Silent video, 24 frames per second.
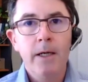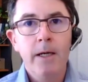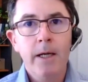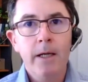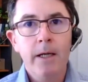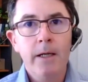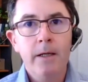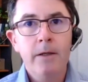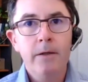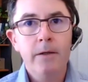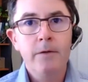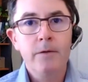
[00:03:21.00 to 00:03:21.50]

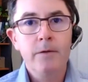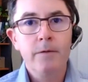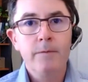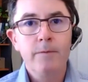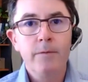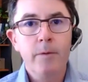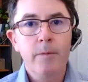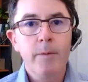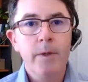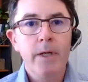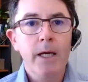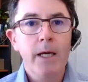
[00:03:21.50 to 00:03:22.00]
And
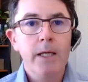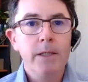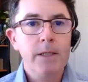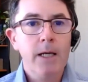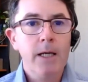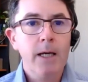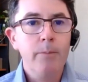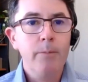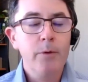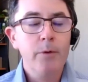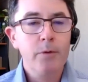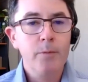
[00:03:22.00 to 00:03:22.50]
from an
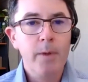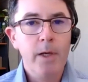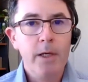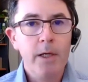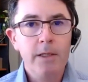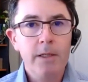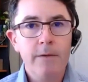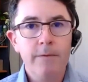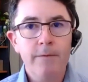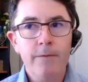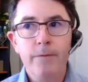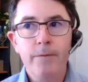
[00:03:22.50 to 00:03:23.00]
HR
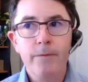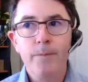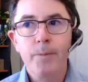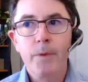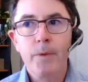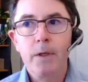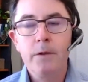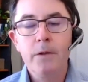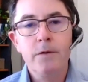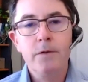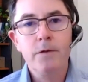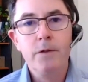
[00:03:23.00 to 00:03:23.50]
perspective,
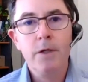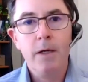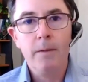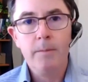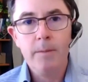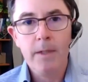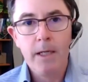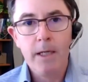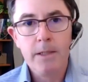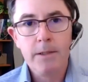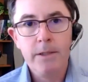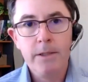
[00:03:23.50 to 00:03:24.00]
this
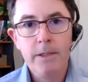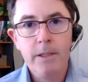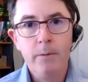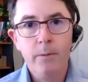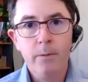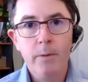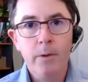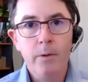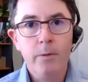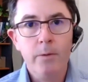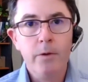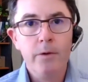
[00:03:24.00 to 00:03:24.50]
time last
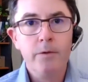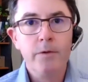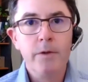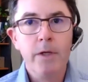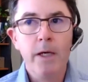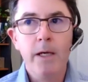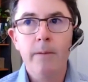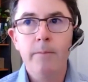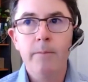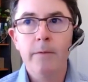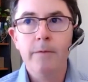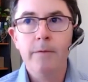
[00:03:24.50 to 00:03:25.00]
year, we were a
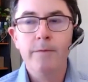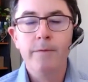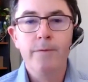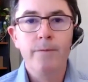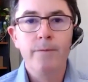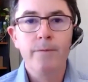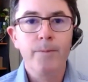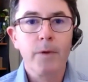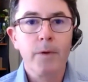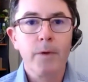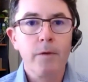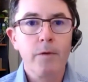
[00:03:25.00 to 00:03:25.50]
team of
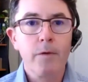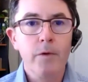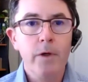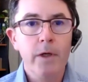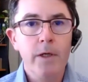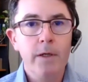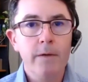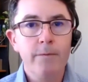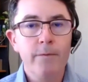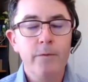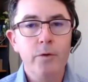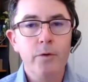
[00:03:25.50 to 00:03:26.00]

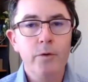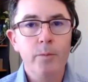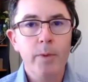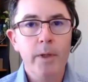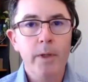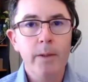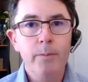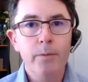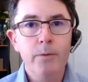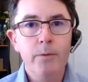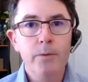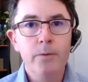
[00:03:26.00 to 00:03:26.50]
3 to 4
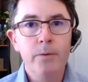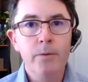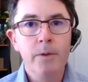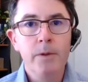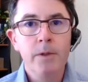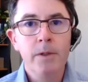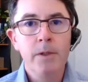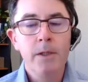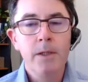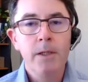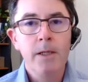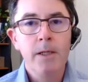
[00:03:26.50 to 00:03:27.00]
people.
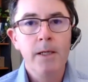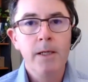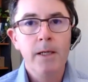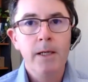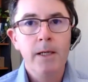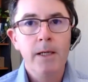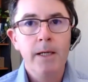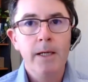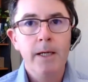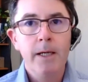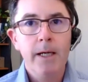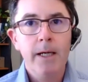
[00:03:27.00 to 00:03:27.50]

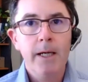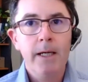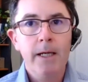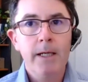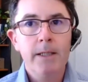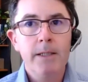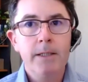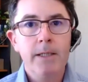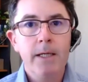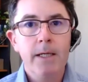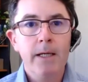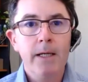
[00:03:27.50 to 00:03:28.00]

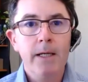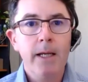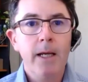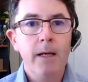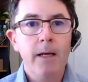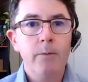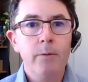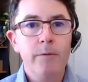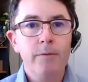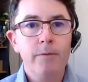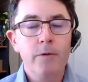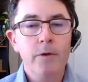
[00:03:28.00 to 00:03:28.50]
And
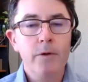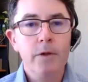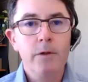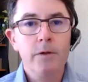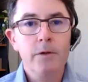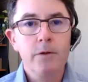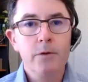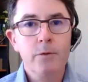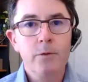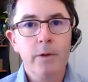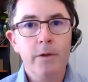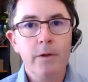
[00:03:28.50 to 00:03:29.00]
now we've got
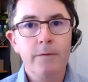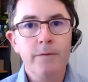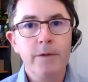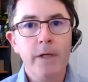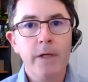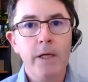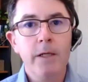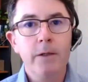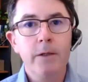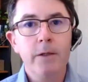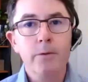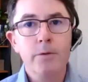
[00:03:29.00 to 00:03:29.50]
12
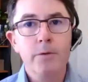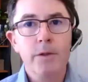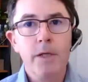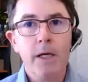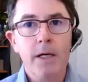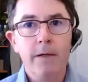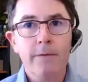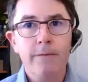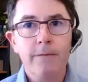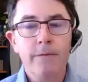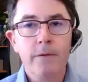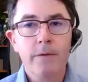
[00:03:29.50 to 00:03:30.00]
technical
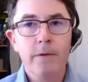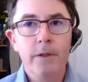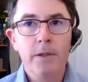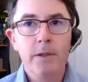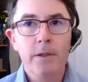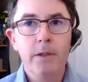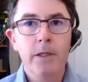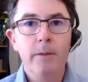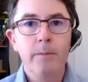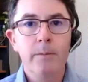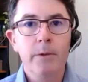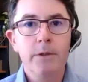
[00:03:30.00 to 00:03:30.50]
staff,
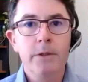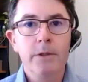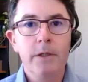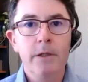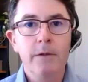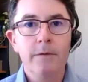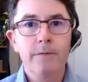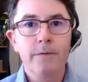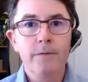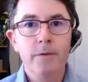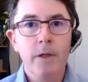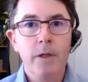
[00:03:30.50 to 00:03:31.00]
including
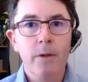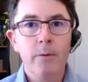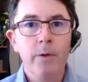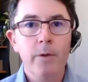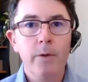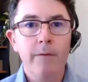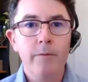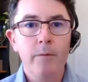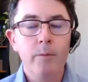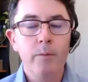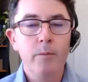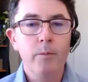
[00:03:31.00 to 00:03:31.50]
myself. So we
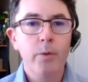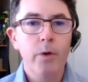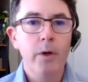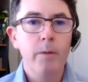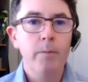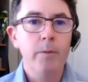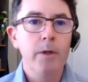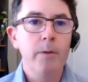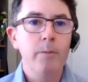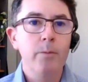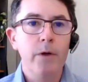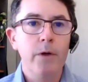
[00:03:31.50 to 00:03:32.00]
have a
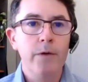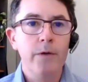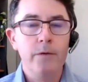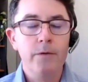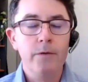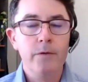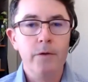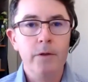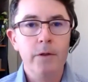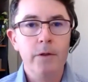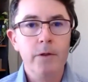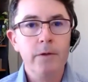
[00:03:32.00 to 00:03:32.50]
permanent
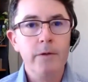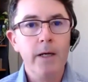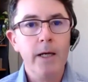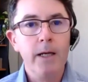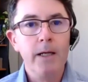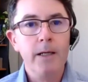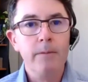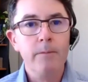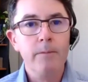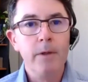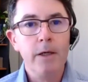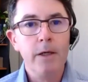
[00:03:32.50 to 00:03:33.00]
presence on the
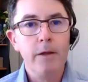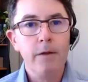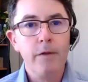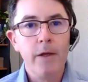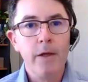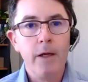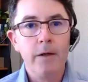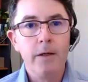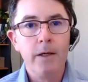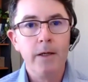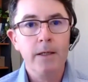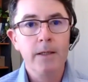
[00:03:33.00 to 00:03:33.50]
ground at
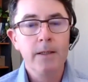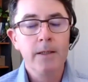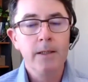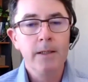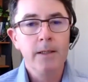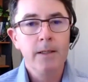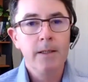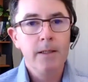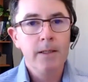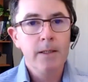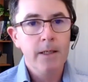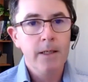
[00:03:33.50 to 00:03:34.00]
Meekatharra.
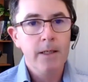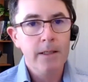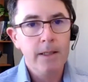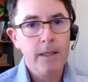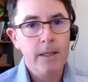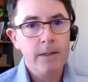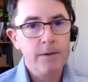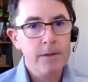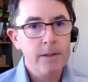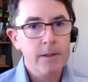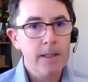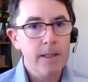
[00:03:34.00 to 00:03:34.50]
And
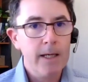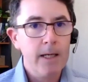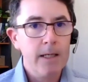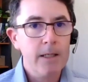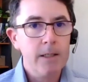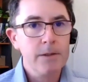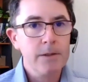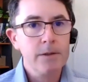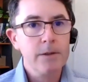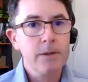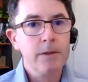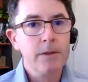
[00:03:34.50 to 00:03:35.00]
that's
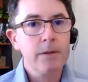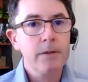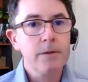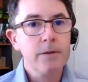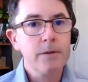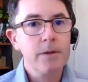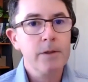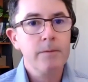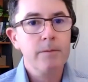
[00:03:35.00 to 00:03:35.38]
allowed us to